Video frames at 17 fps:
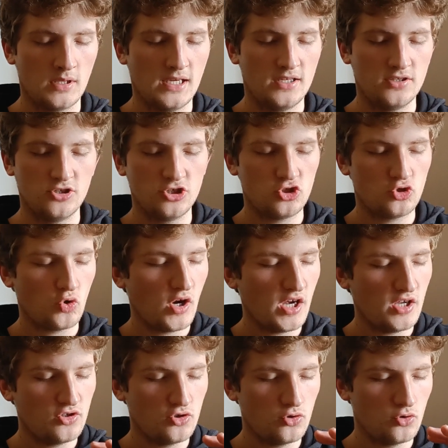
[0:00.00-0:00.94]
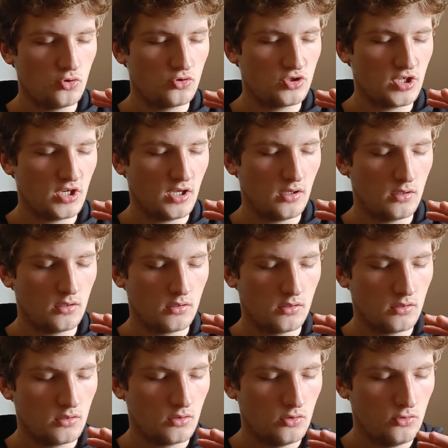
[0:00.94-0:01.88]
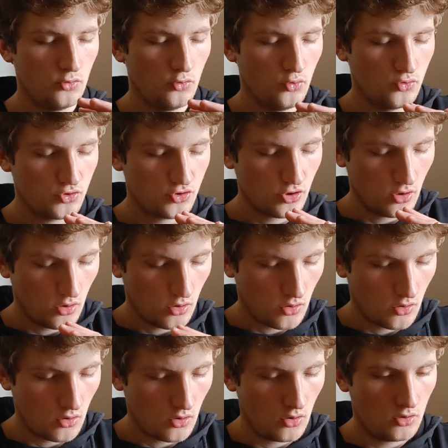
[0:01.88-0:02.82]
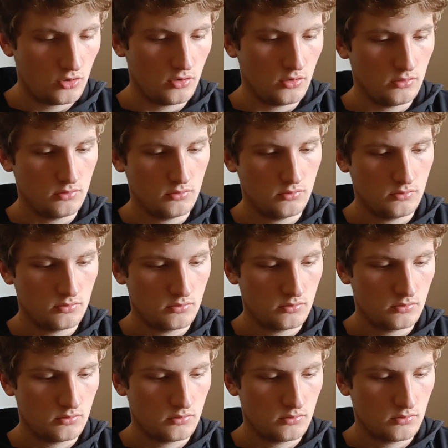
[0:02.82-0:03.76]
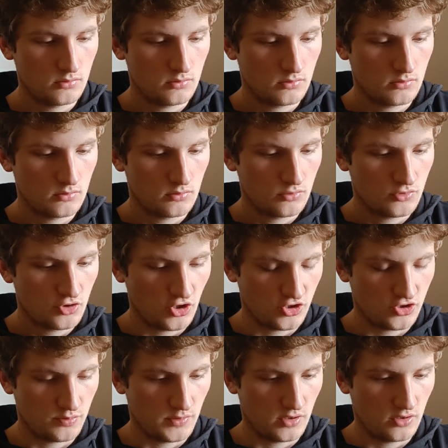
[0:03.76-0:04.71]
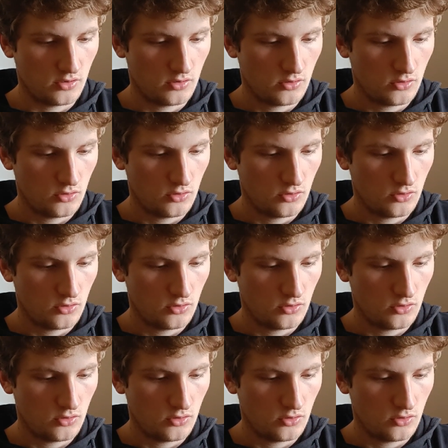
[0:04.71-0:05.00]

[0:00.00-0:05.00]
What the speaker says: And just try to say, lose all judgment.